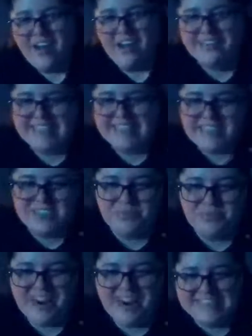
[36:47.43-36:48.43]
On days
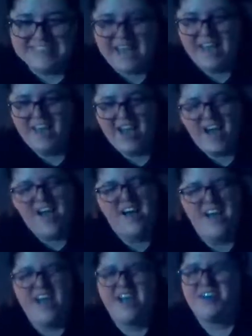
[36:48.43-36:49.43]
where I say,
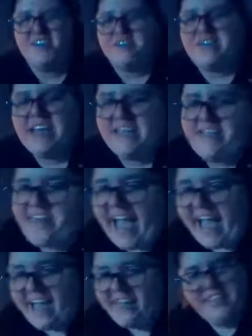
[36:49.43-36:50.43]
oh, I don't need
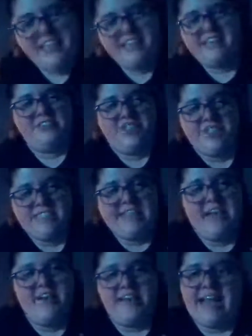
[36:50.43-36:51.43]
that, then it turns
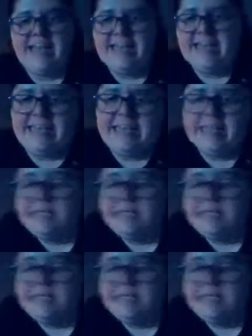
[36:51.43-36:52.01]
out I need it.